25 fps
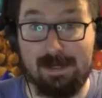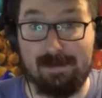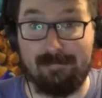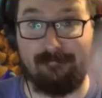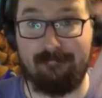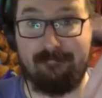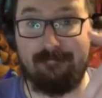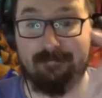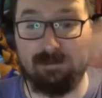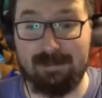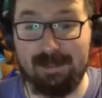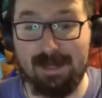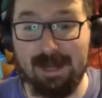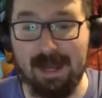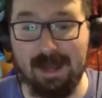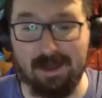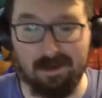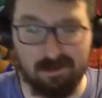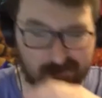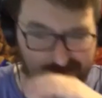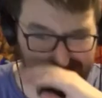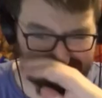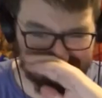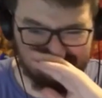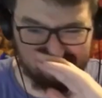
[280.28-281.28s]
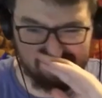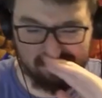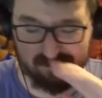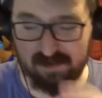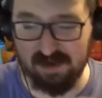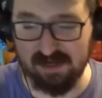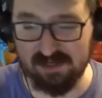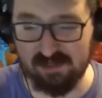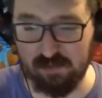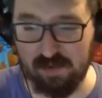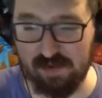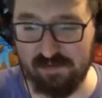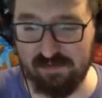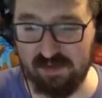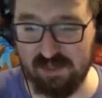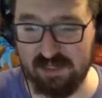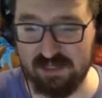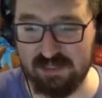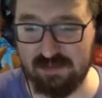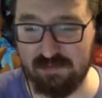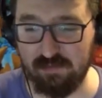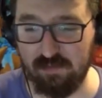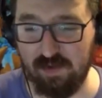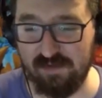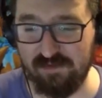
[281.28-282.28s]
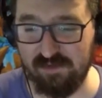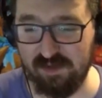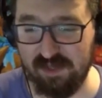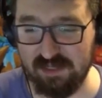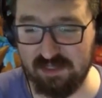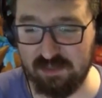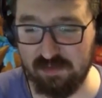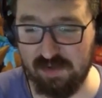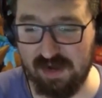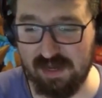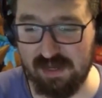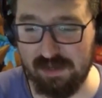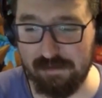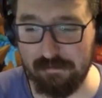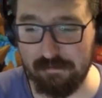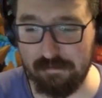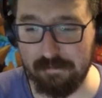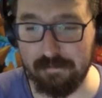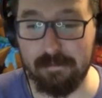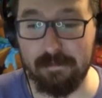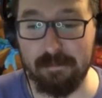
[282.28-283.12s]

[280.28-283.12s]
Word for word: Get skedaddle. Watch, wait for this, wait for this, ready?